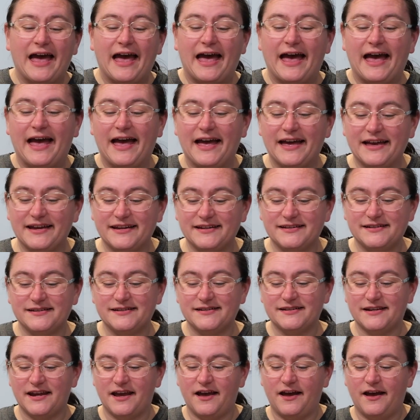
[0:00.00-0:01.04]

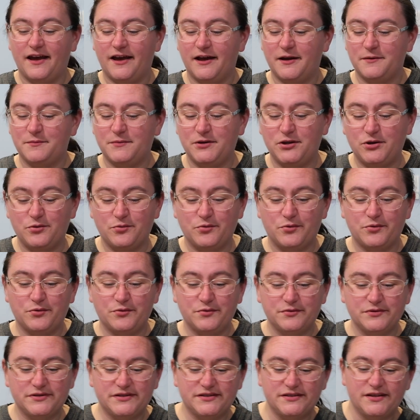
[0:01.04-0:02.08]
And um, you
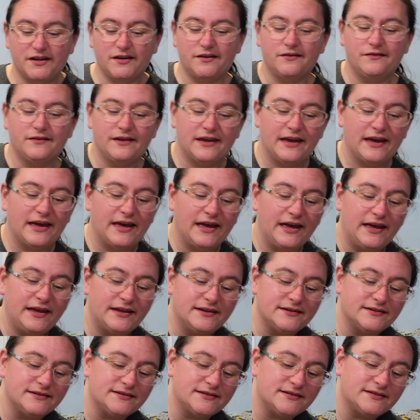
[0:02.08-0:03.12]
also
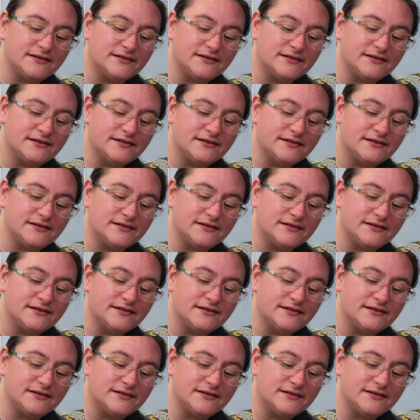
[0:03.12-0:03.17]
get